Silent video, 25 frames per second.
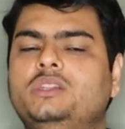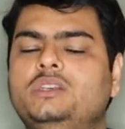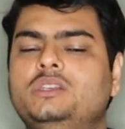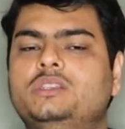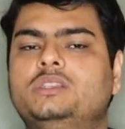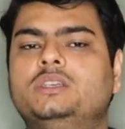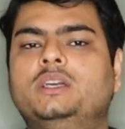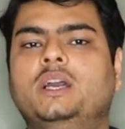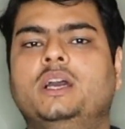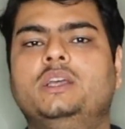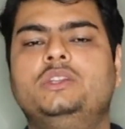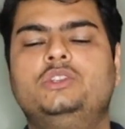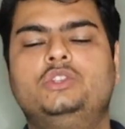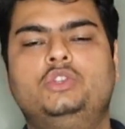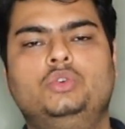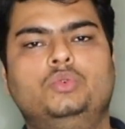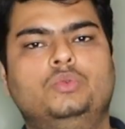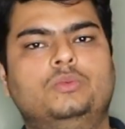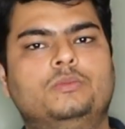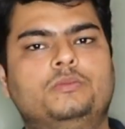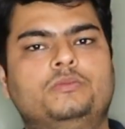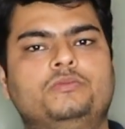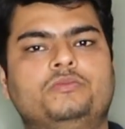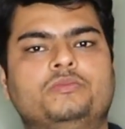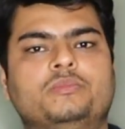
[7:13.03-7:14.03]
these guys do
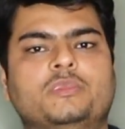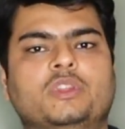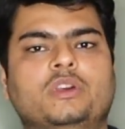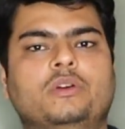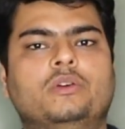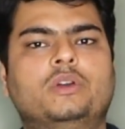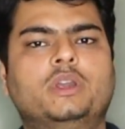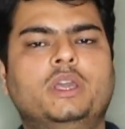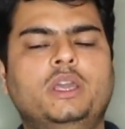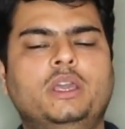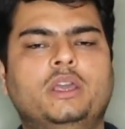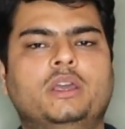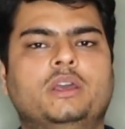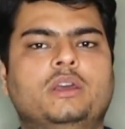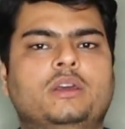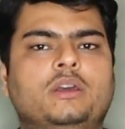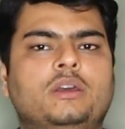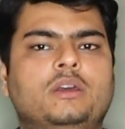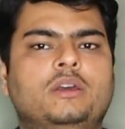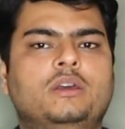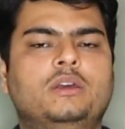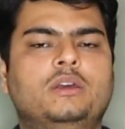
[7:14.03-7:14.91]
okay